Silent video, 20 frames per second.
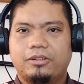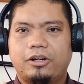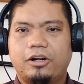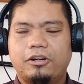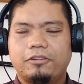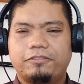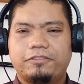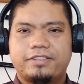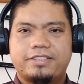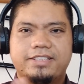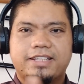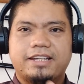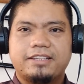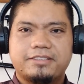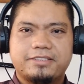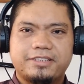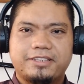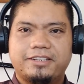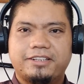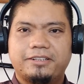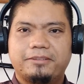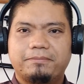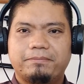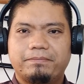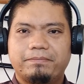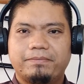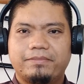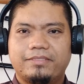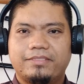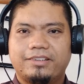off center
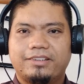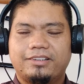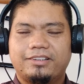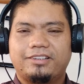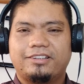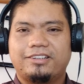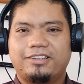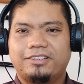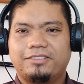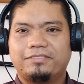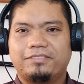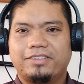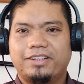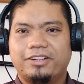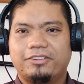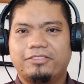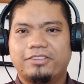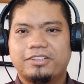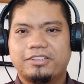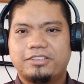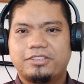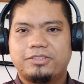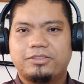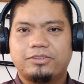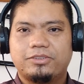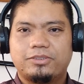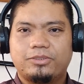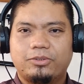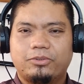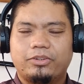um, I want
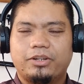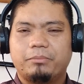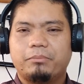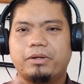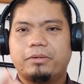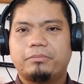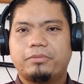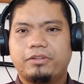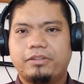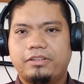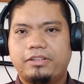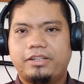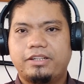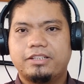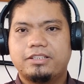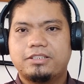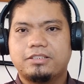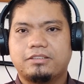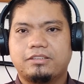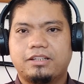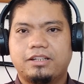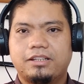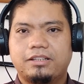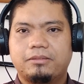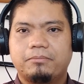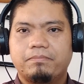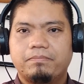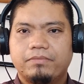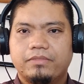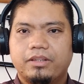you to remember this
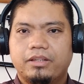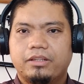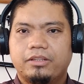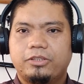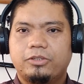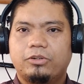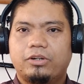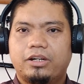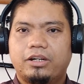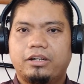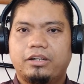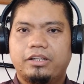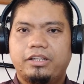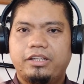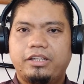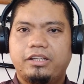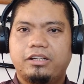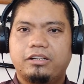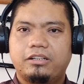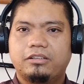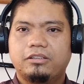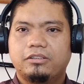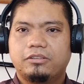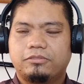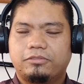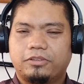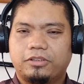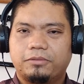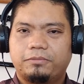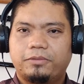that you are here
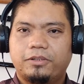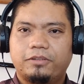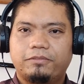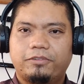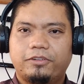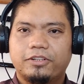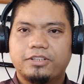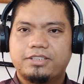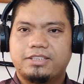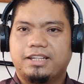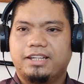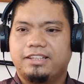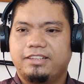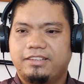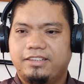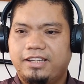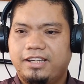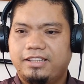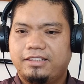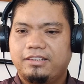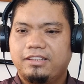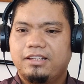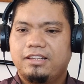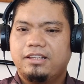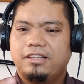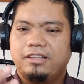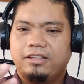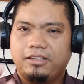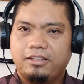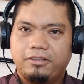for a purpose, and that
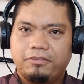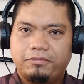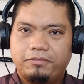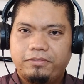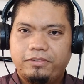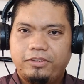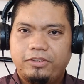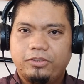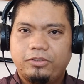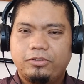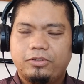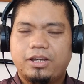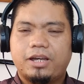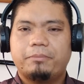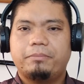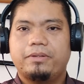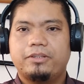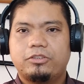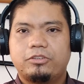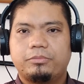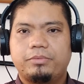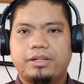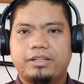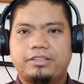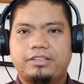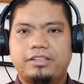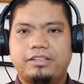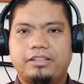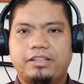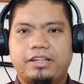if you happen to be
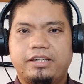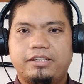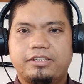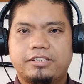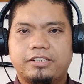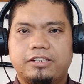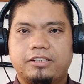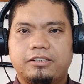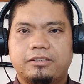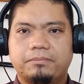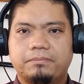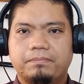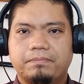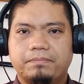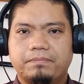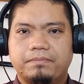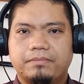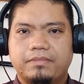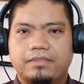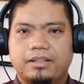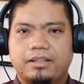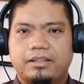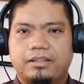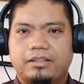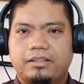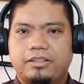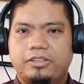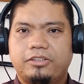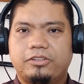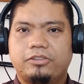a teenager,
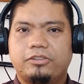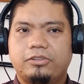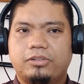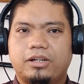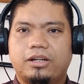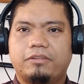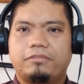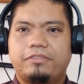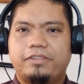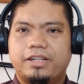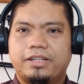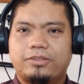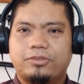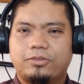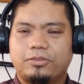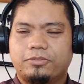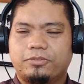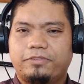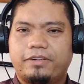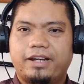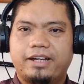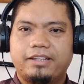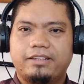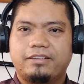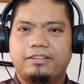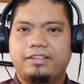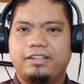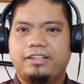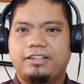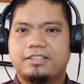you have yet to
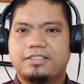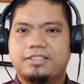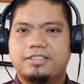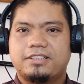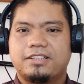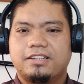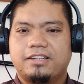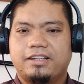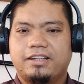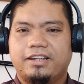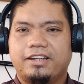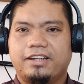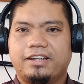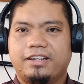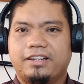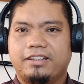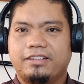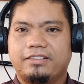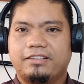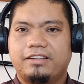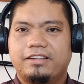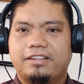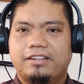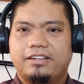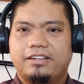find this, and